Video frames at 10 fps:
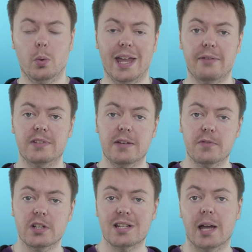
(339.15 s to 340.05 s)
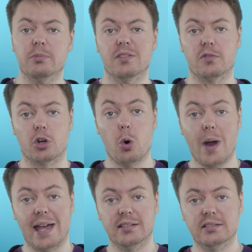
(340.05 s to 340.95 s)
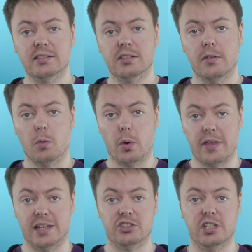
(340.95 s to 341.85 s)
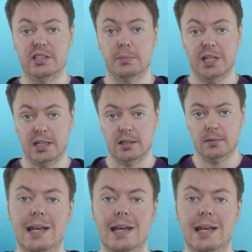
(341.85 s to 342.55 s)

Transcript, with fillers: we have different types of requests with HTTP.